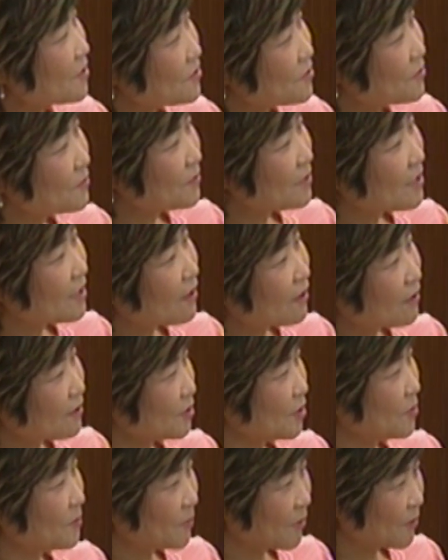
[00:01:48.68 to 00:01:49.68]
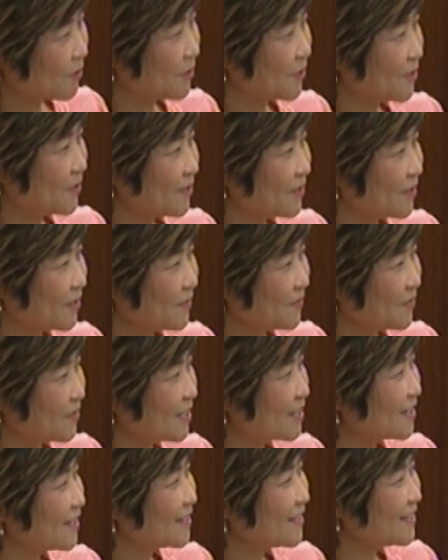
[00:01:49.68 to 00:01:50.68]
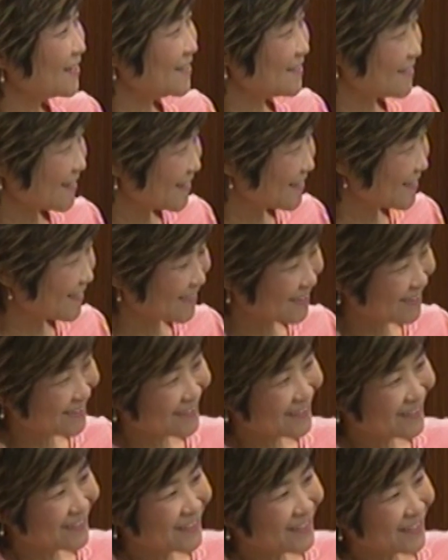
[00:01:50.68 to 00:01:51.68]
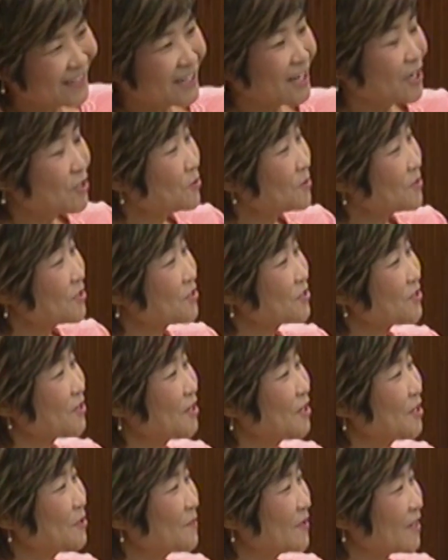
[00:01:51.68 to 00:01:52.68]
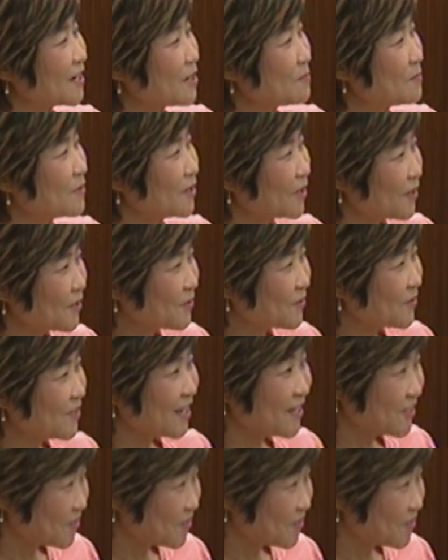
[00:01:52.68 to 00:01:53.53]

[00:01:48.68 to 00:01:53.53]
to the Hock-Lee-Paws of the early days. And I do assure him that I belong to that